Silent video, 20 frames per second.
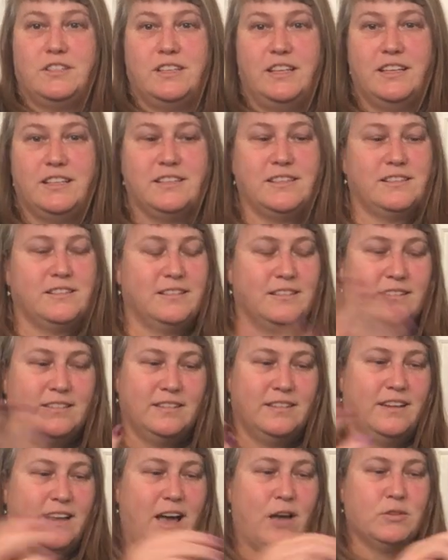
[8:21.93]
It's
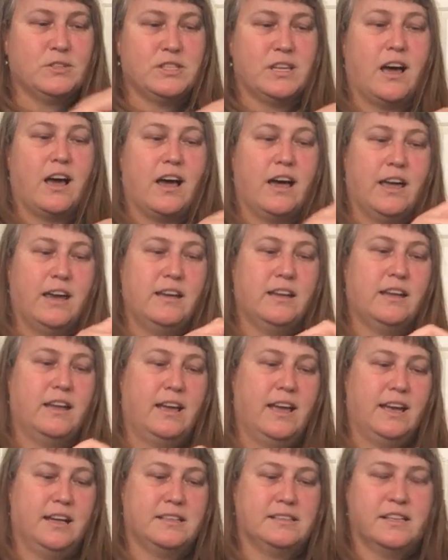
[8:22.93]
outside
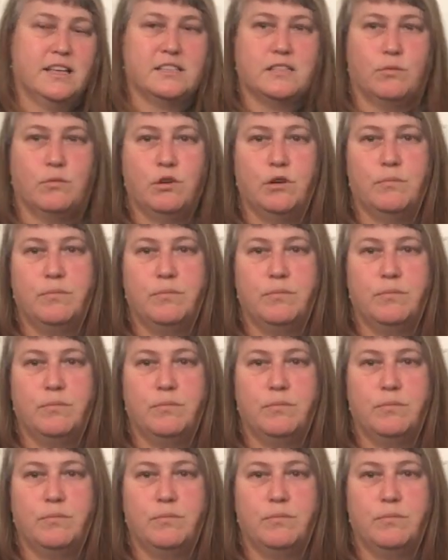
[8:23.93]
and accessible,